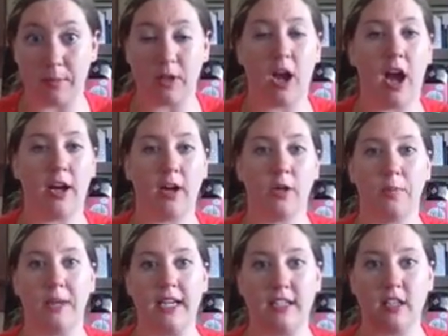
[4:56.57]
apricot kernel
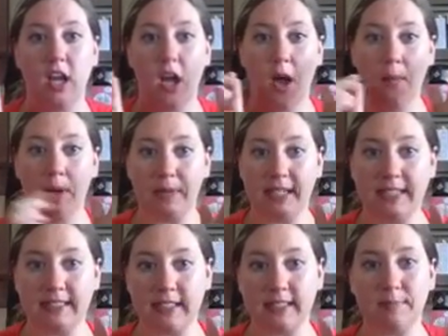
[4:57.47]
based. Put a
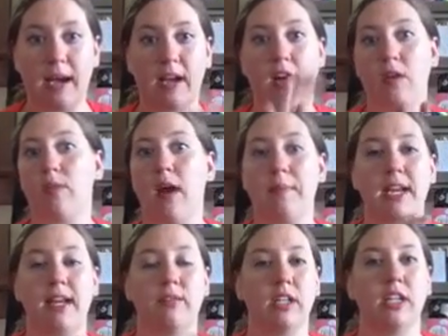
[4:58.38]
pea-sized amount on, rub it
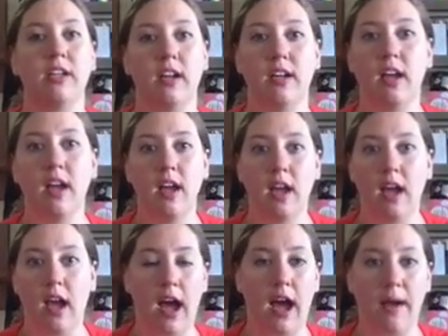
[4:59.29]
in really good.
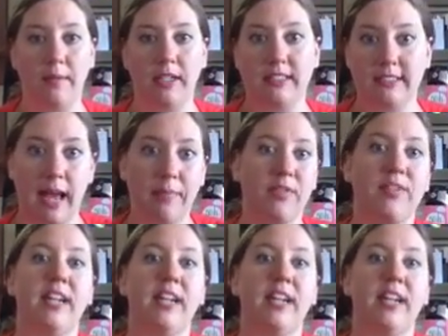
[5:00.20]
You can snap your